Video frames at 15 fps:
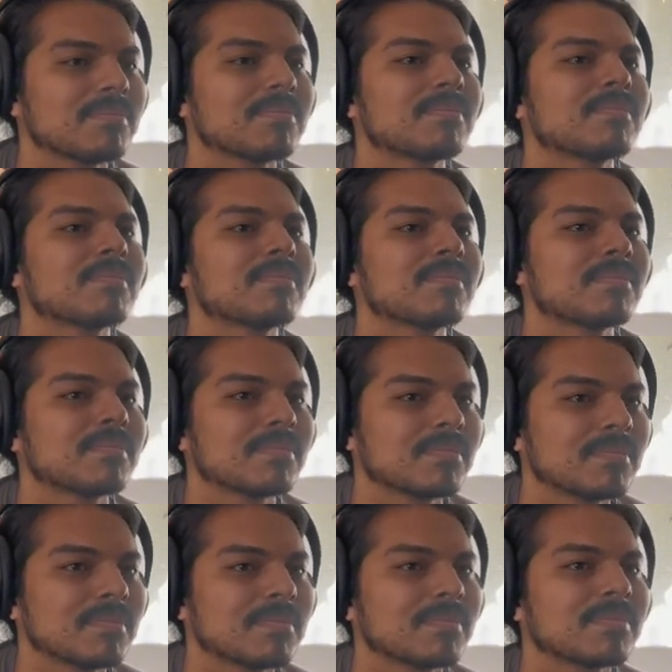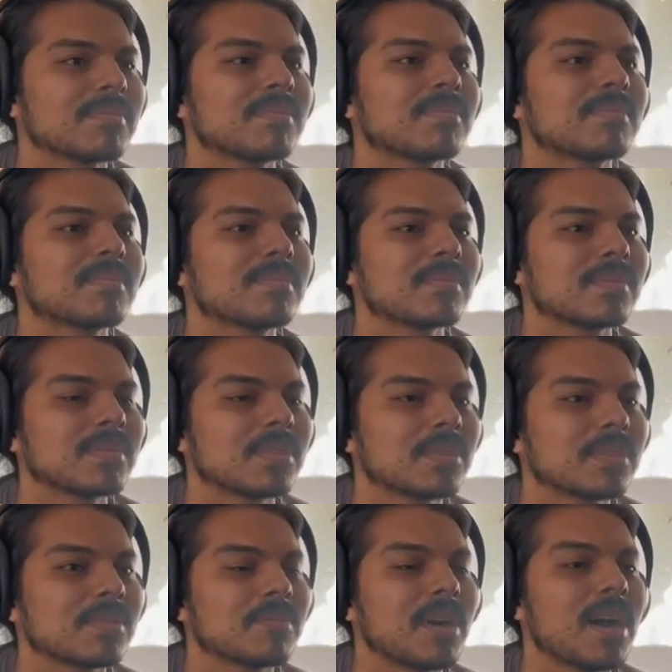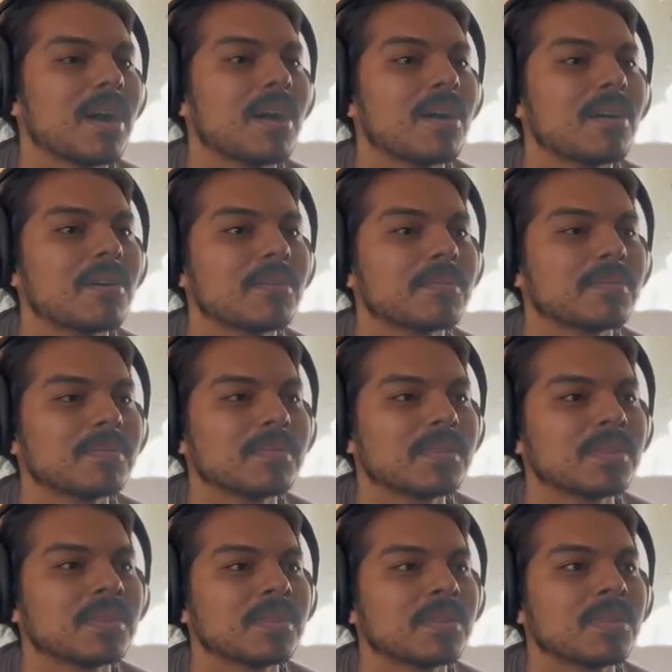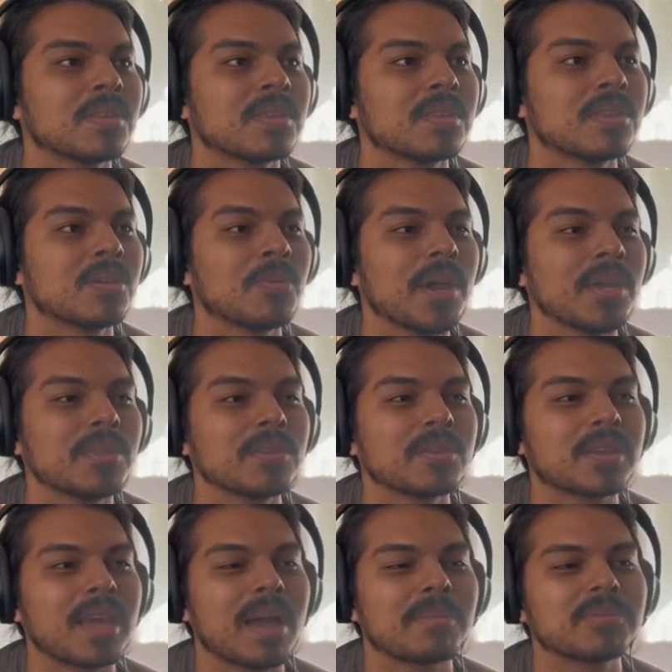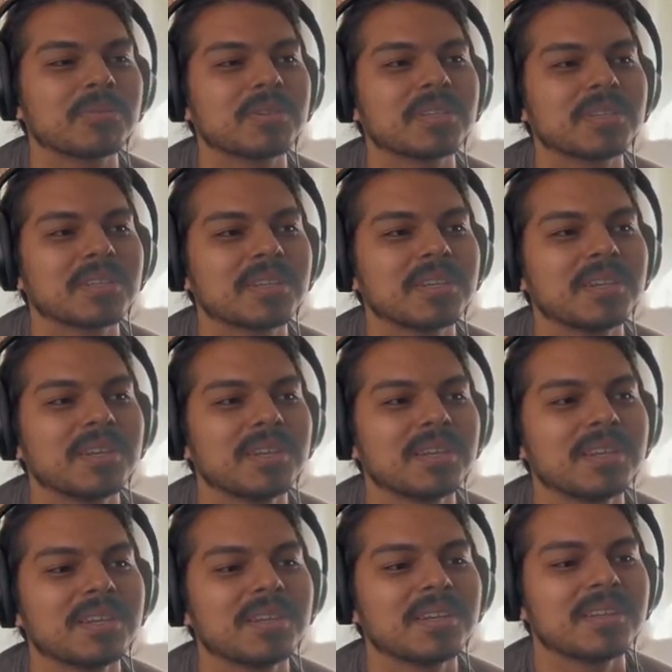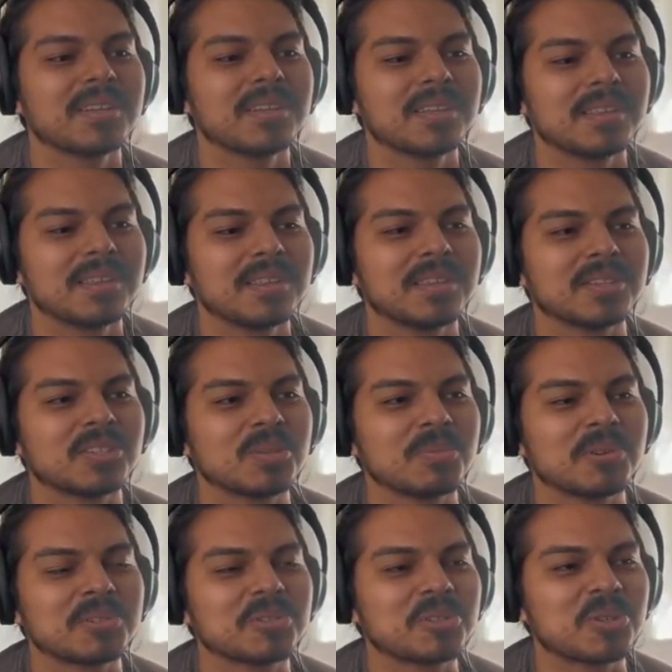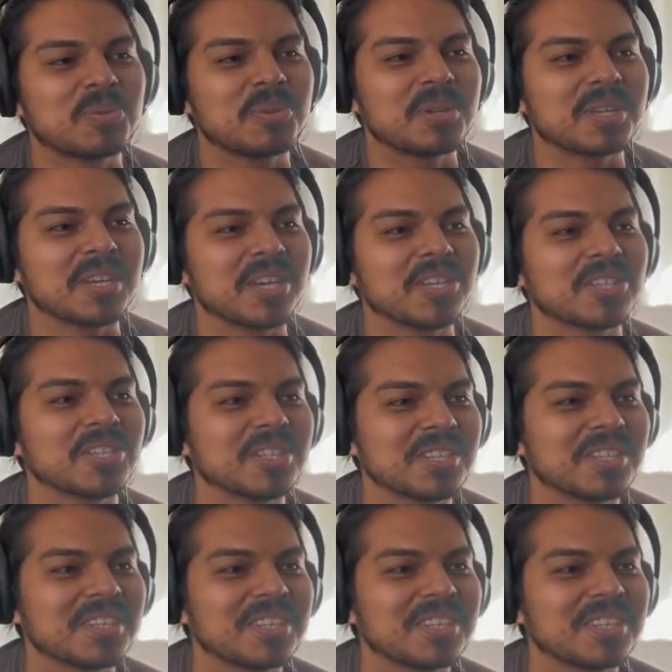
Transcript: Oh. Wow. The way they're capturing this emotional communication,